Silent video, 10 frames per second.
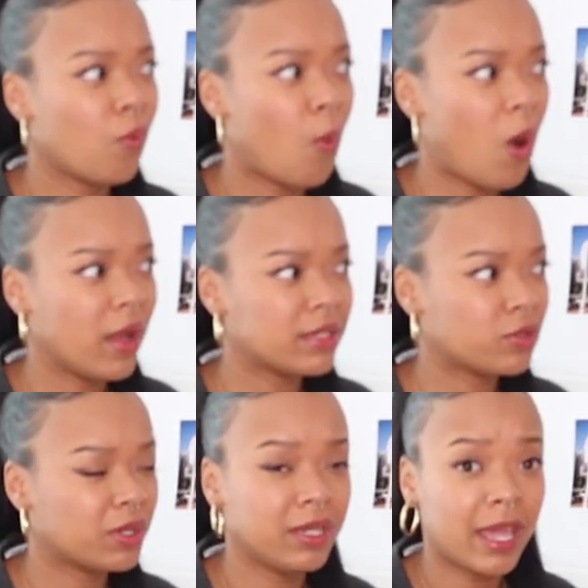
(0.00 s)

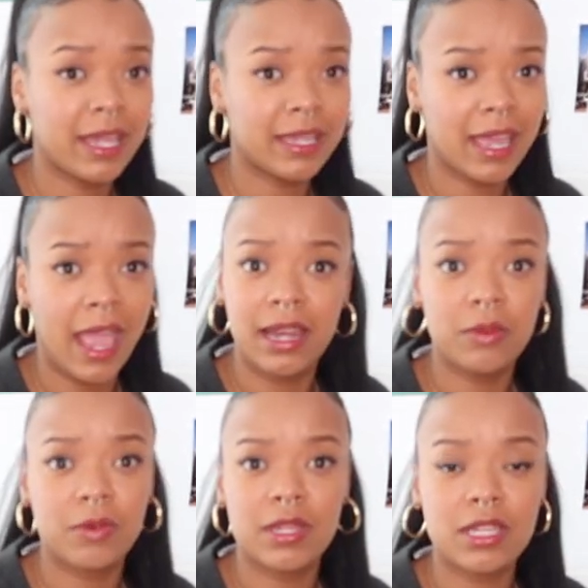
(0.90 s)
want or like
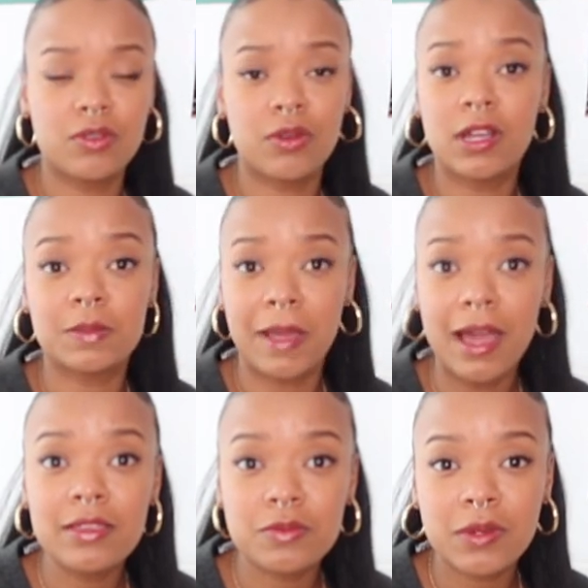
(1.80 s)
anyone that you cross
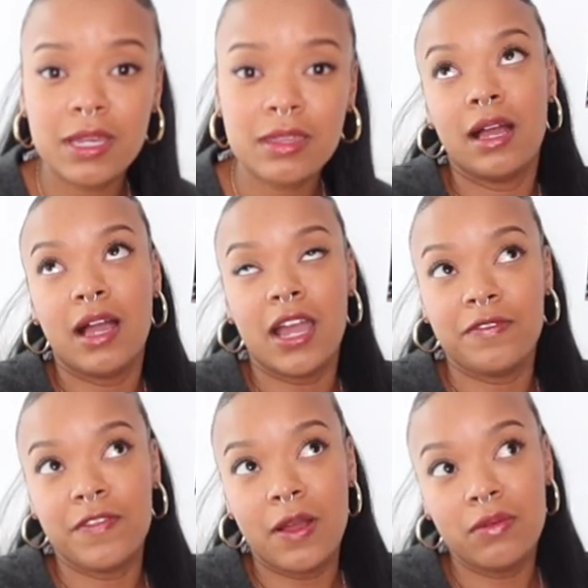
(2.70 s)
paths with? I
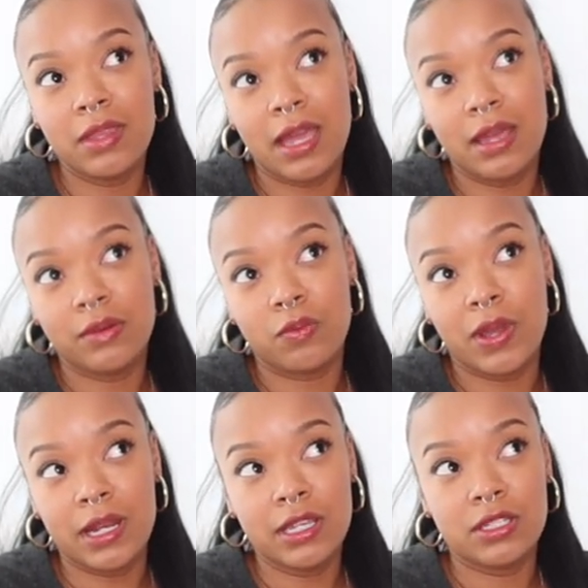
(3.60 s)
found that
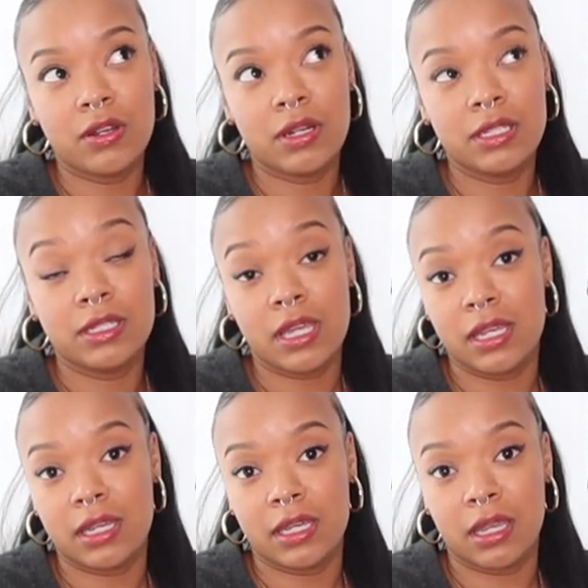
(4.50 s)
when I started
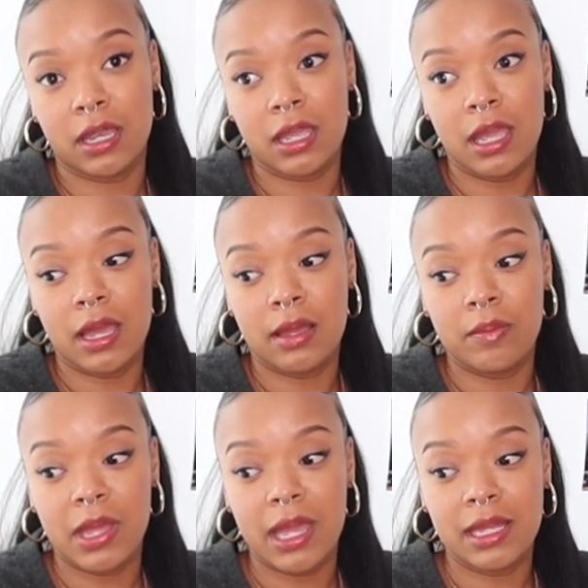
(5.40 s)
dating
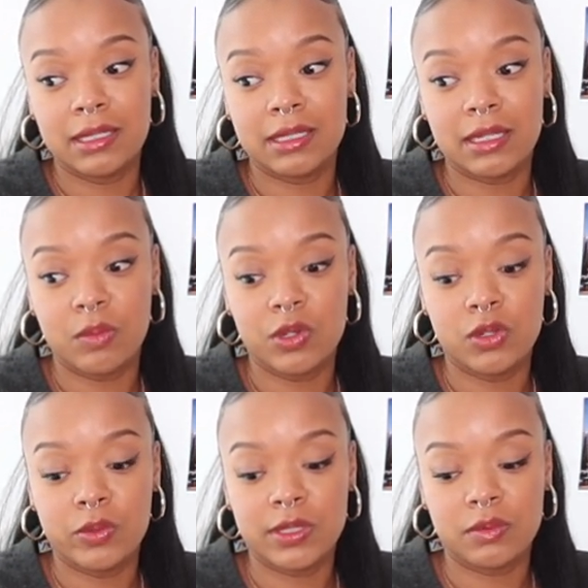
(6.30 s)
um, as someone
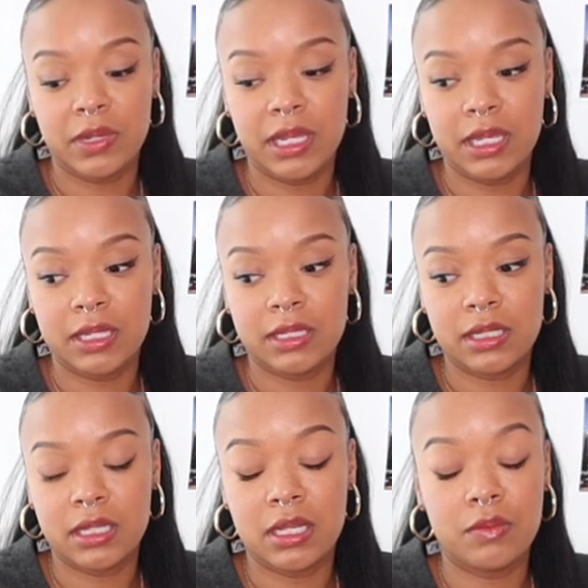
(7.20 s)
who was
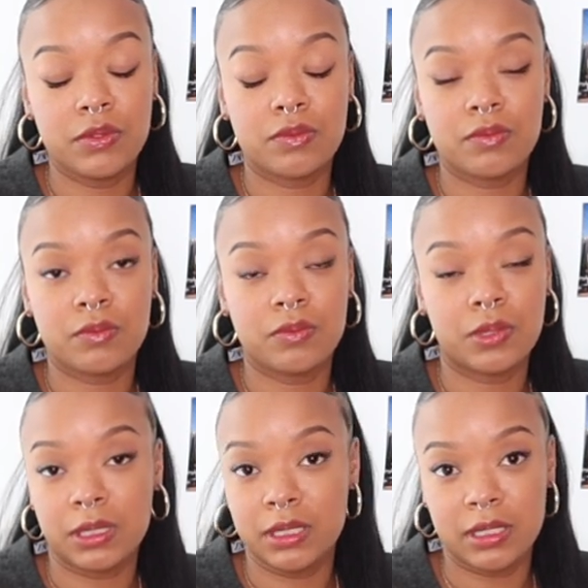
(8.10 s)
awakened, it was
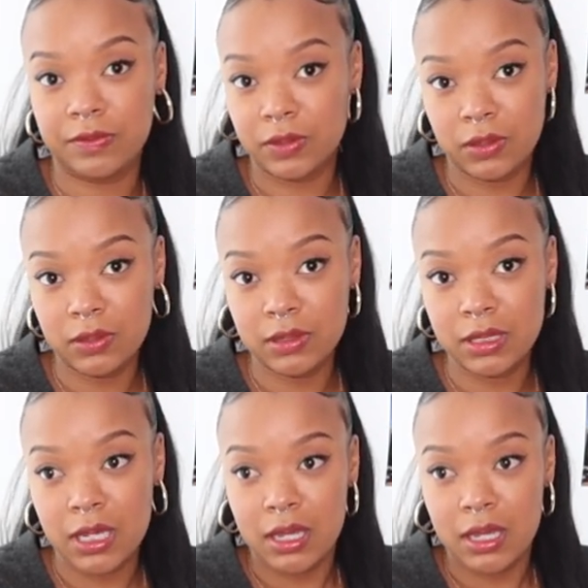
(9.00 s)
really difficult